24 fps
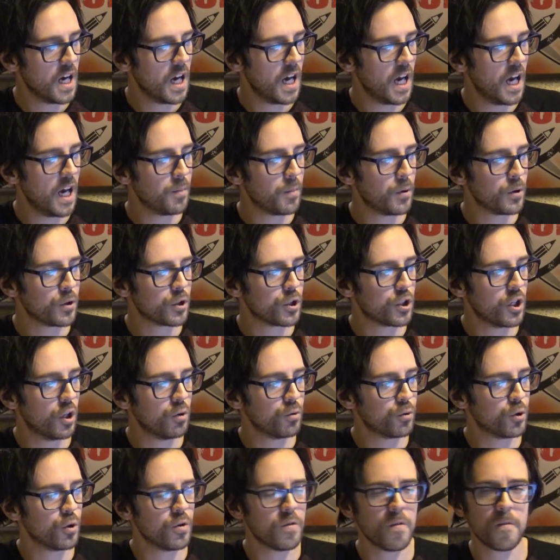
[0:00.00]
Emperor's
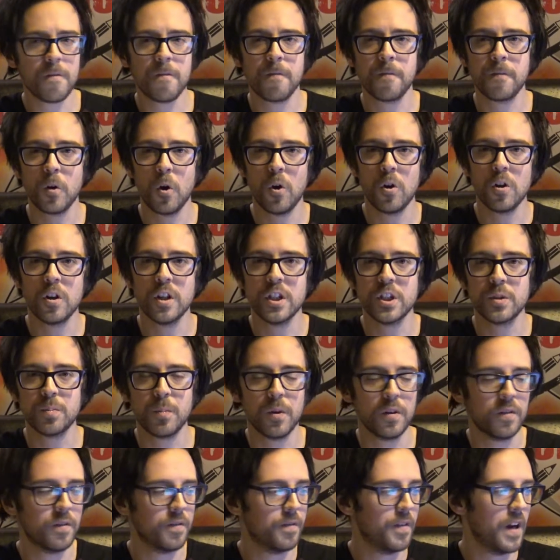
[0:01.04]
Children, flawless
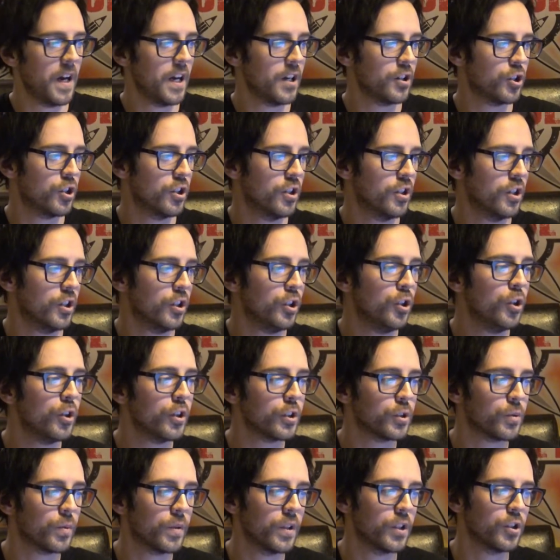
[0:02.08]
perfection.
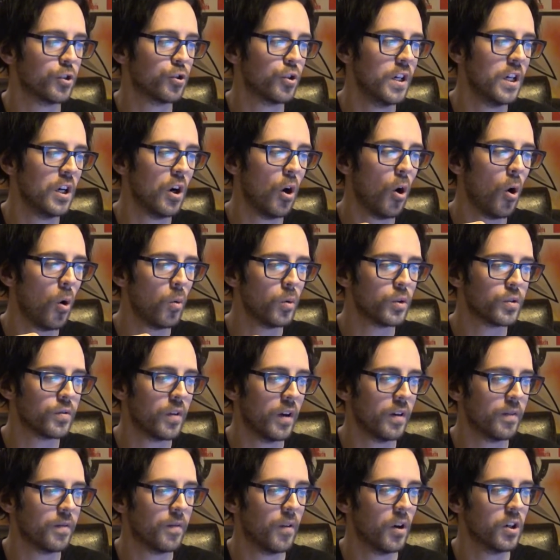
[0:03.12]
Units with this trait always
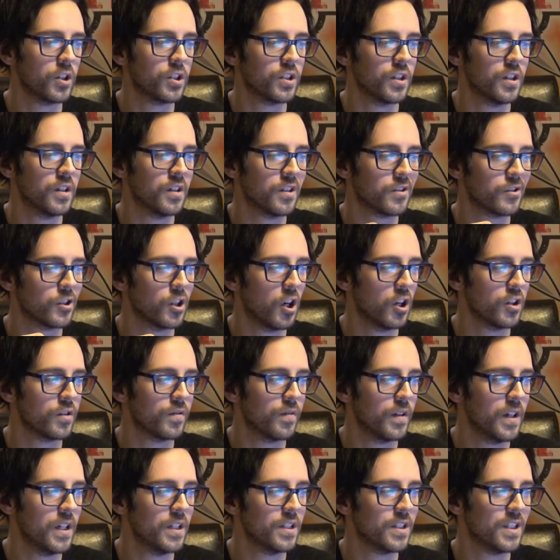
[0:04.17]
fight first in the charge
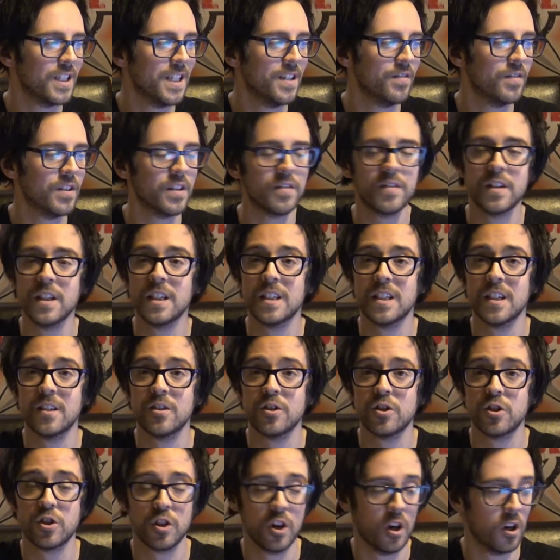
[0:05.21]
phase, even if they
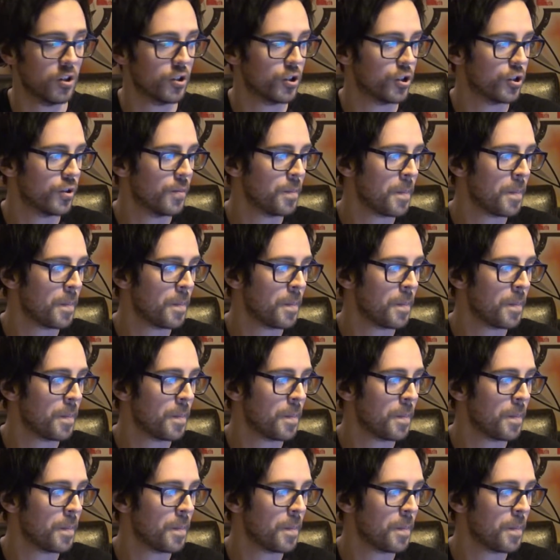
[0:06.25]
didn't charge.